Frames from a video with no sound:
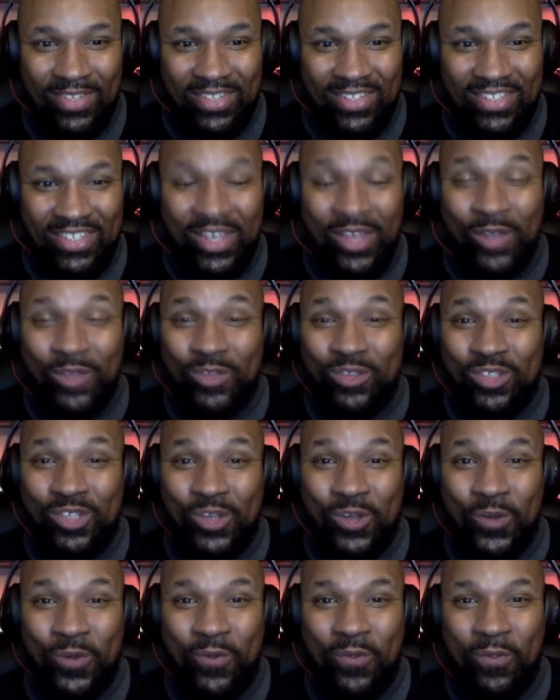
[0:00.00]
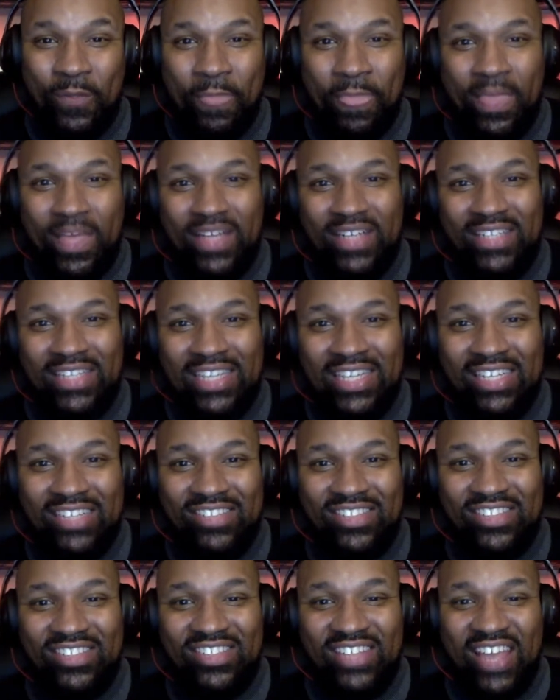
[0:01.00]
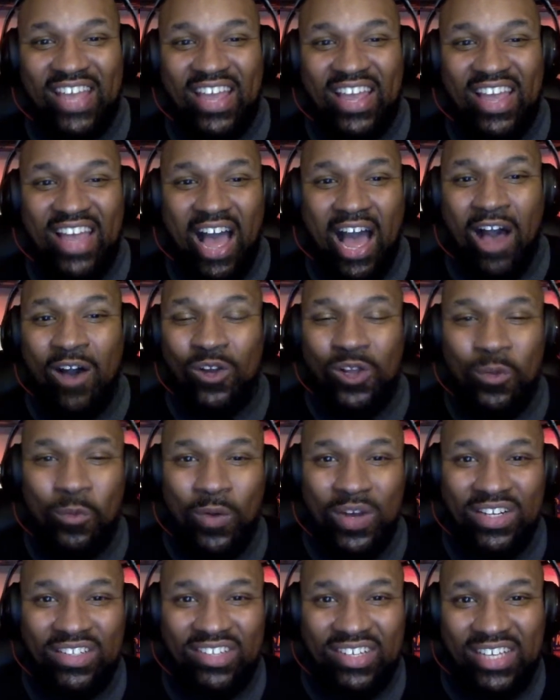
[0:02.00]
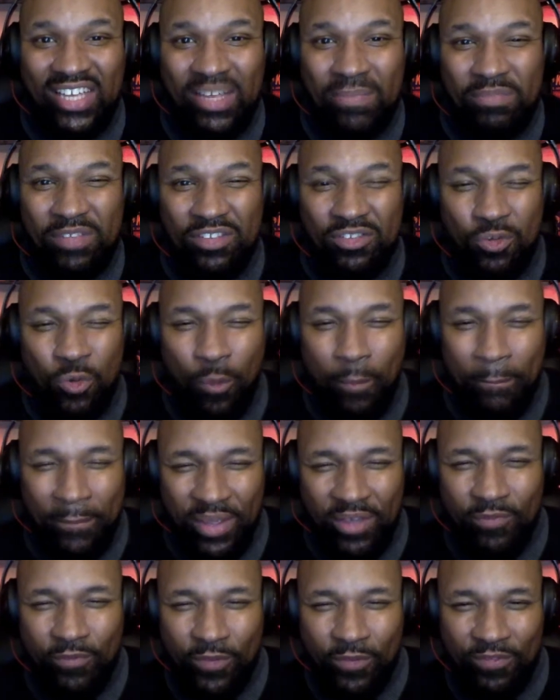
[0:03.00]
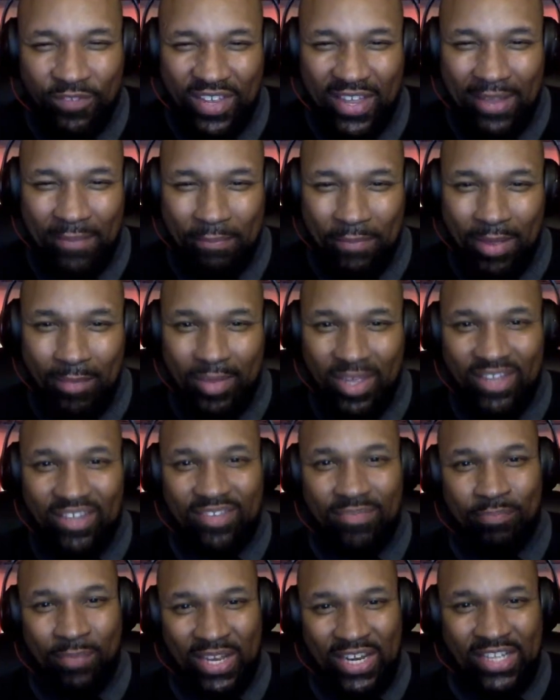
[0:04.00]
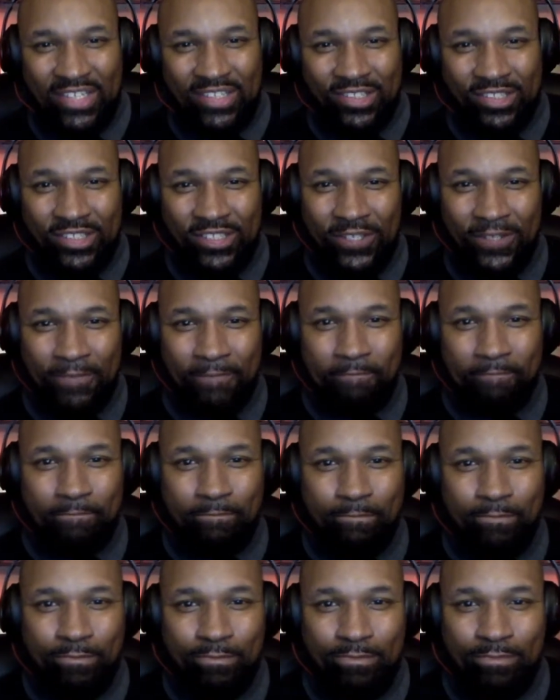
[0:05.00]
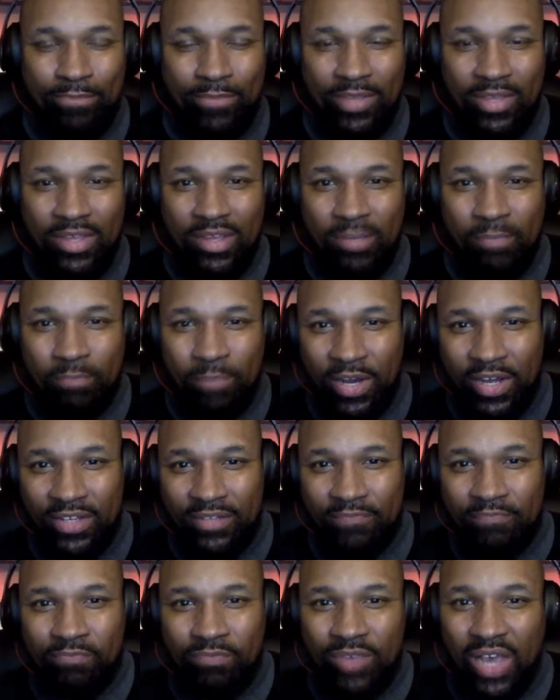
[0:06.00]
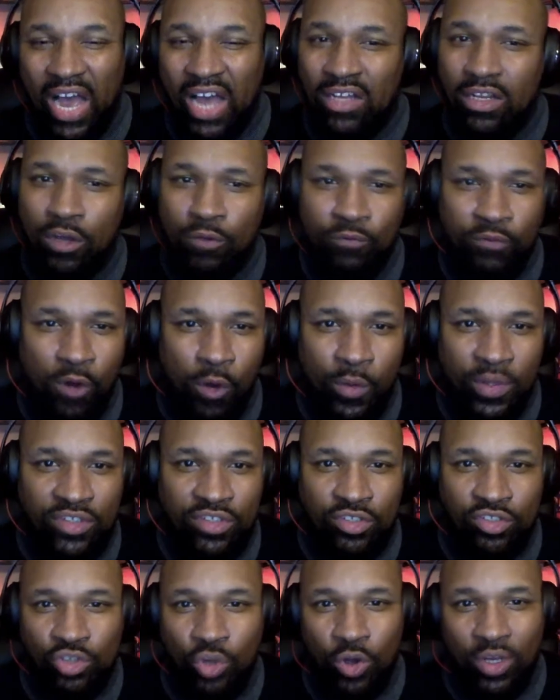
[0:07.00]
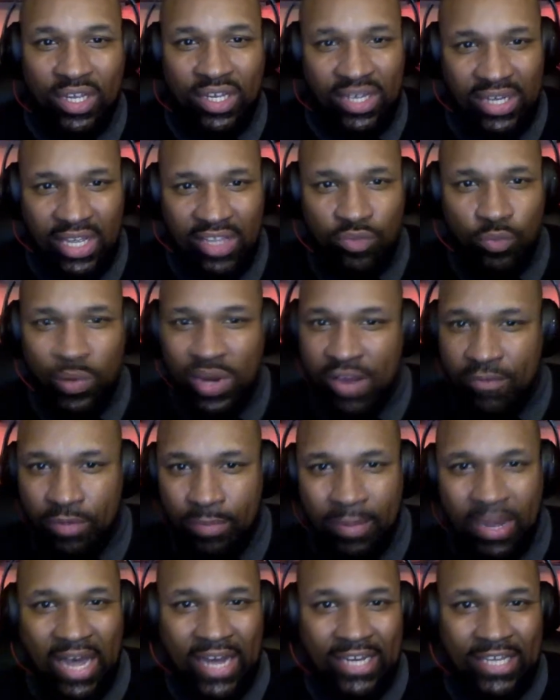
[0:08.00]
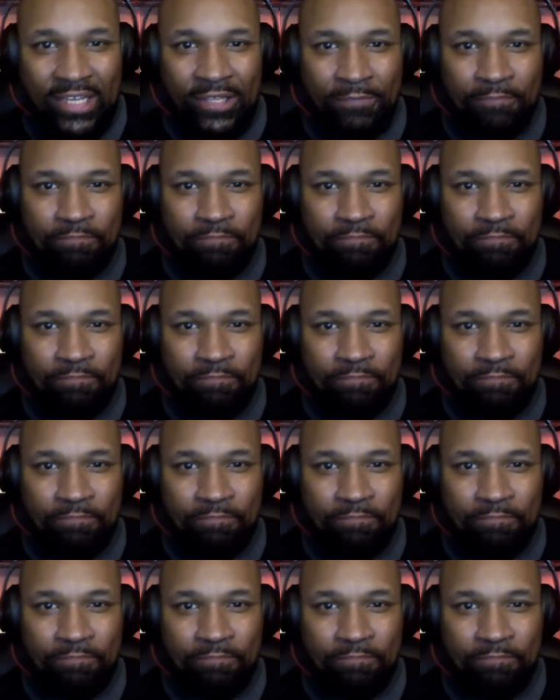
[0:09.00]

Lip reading: Yo, so needless to say, I only wanted to keep this to a big 15 minutes. But I look forward to talking Knicks with everybody.